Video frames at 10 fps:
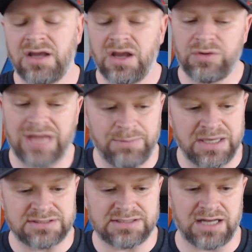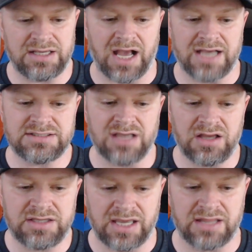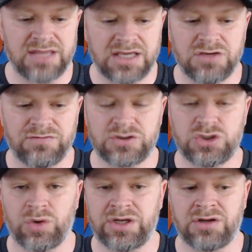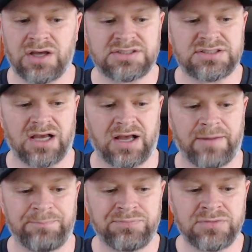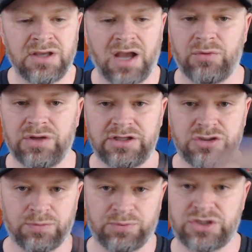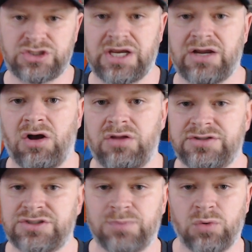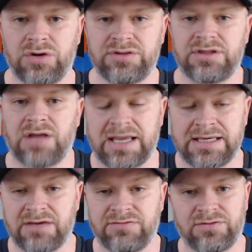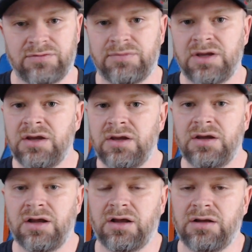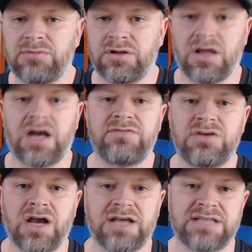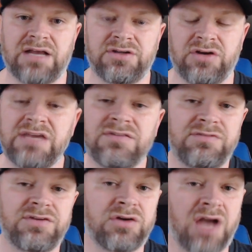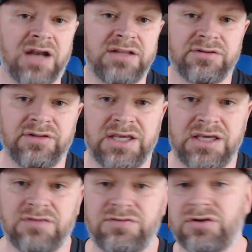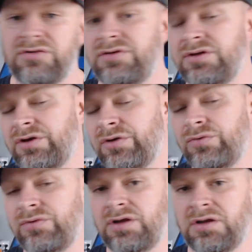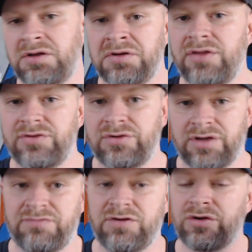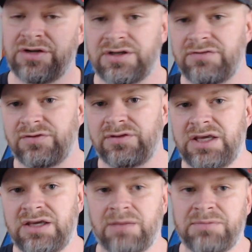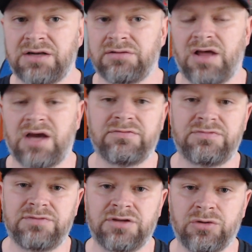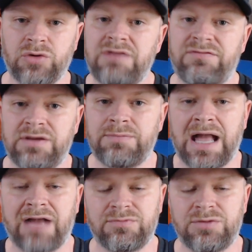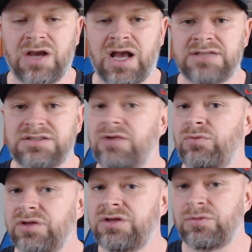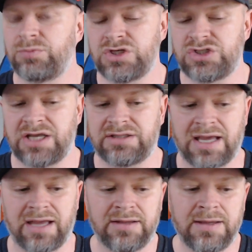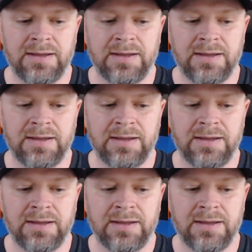With that being said, guys, again, thank you for joining us. I really do appreciate all the support that I get from a lot of you guys out there. Even if you're not in the league, if you're if you're in a different league, I'm getting a lot of great feedback from you guys, and I really do appreciate that.